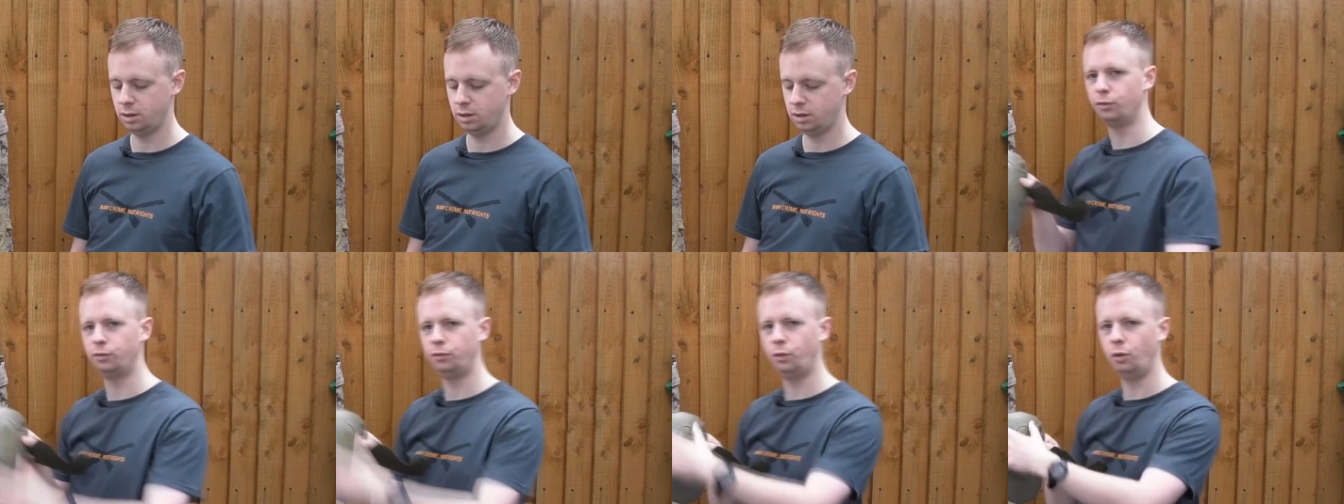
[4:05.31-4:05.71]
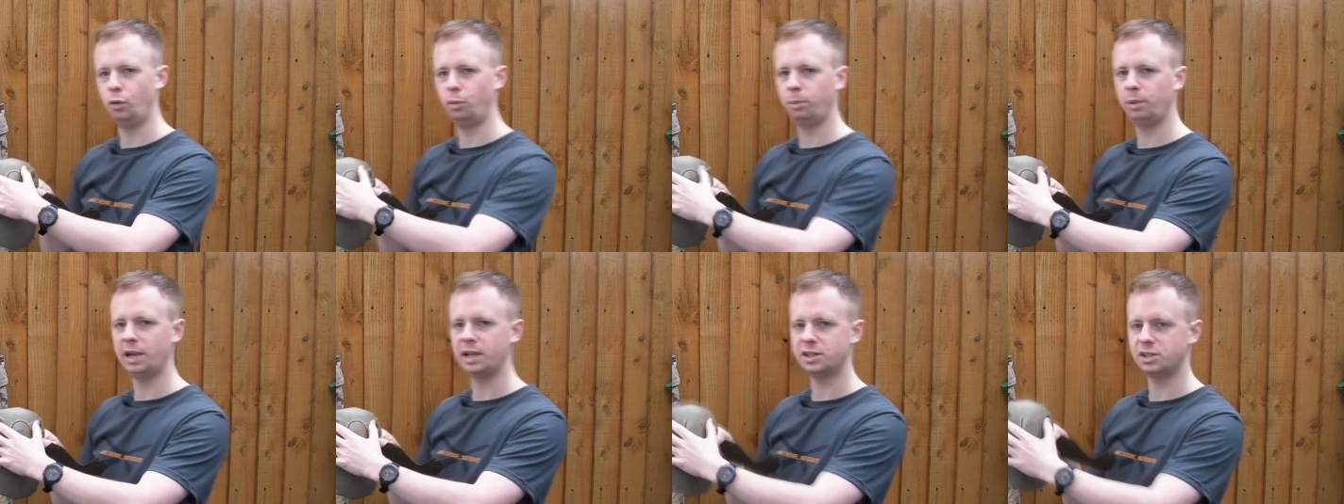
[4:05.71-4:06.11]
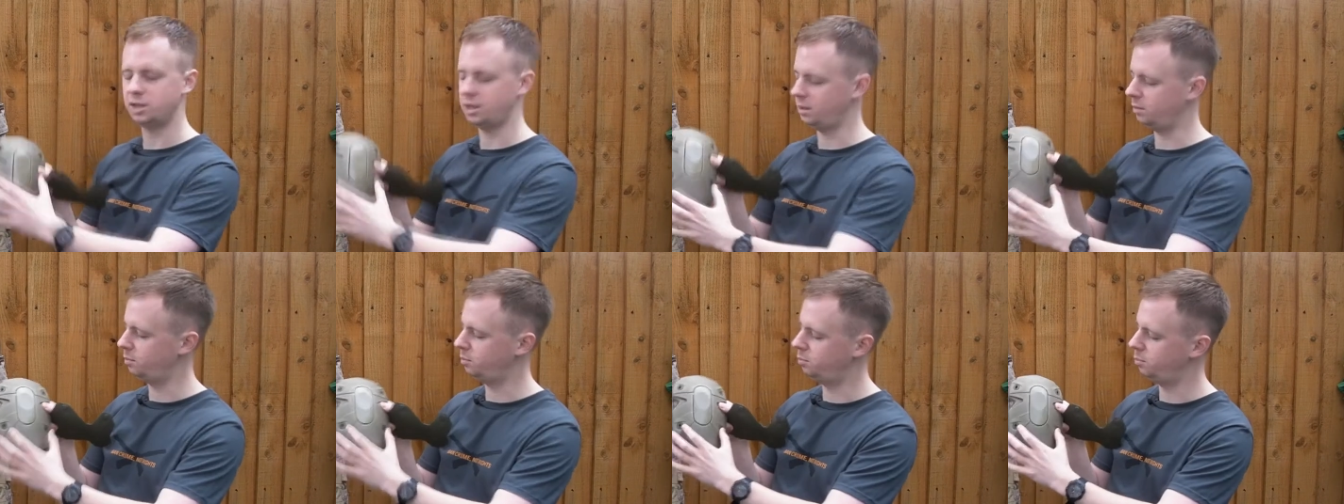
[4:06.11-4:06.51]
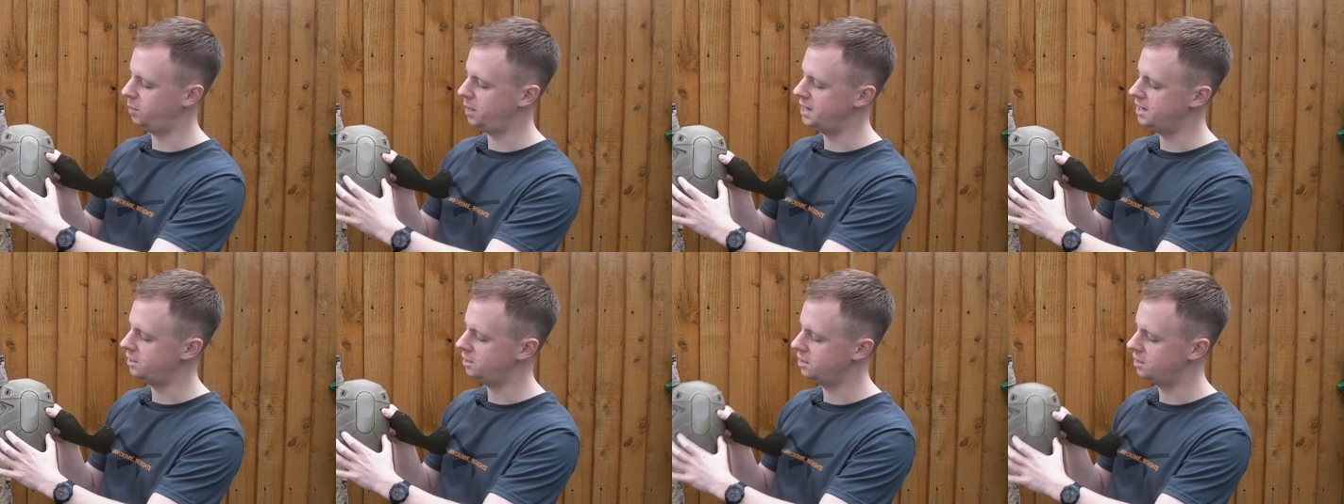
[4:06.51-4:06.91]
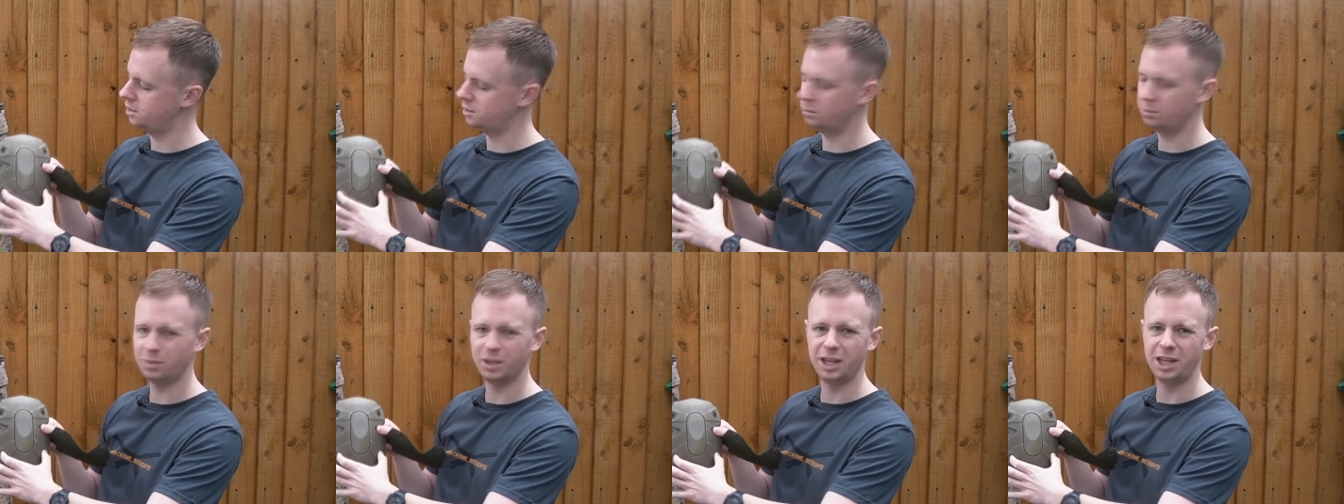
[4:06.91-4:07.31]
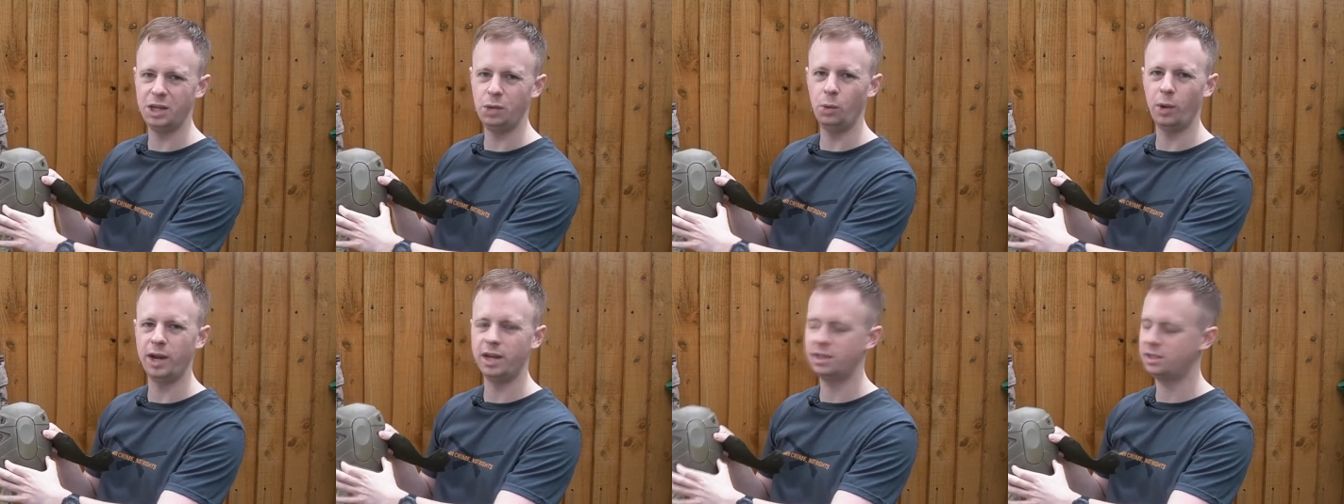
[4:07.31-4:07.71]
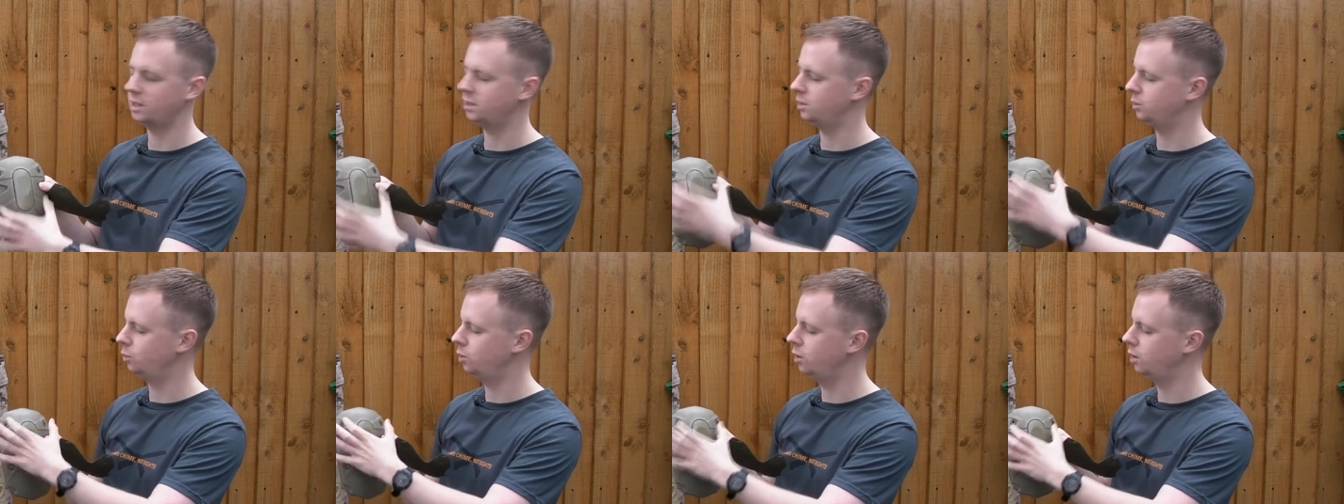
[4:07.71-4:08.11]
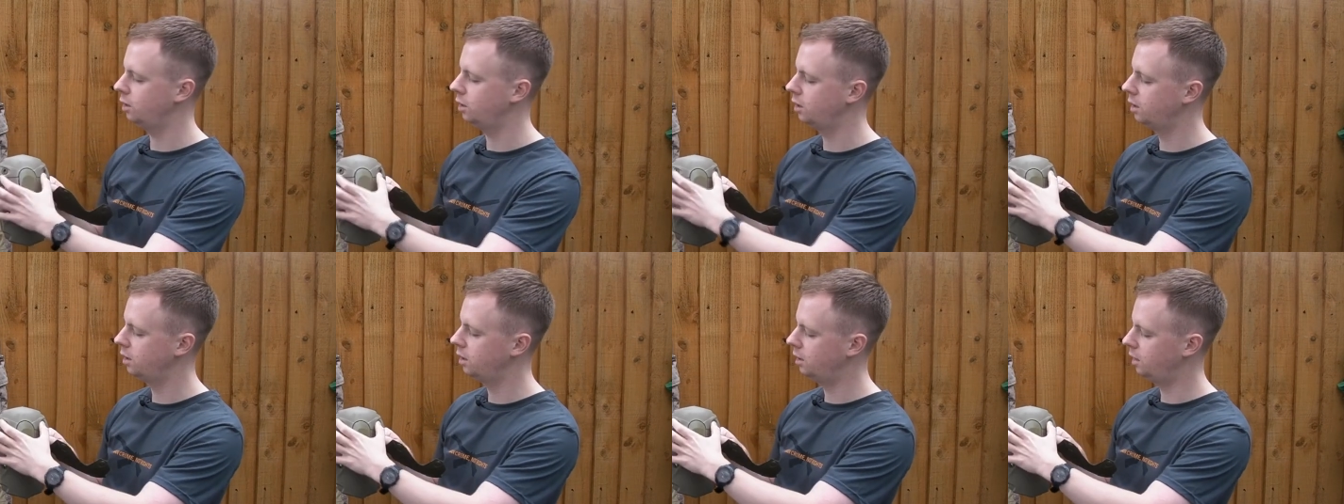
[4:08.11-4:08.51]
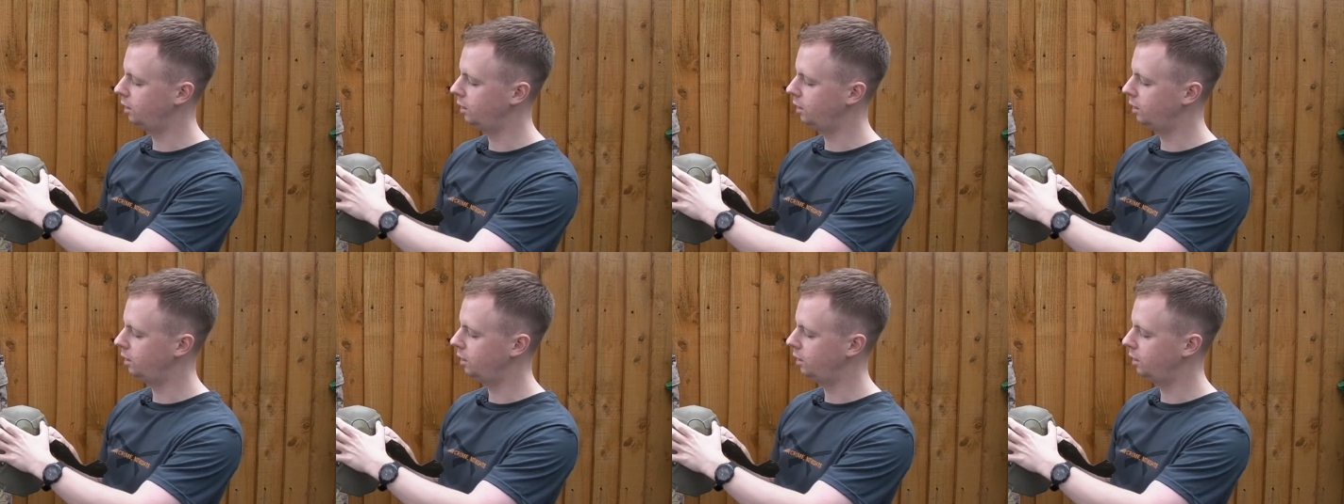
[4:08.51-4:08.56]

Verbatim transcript: You've got four plastic pieces, keyways as it were,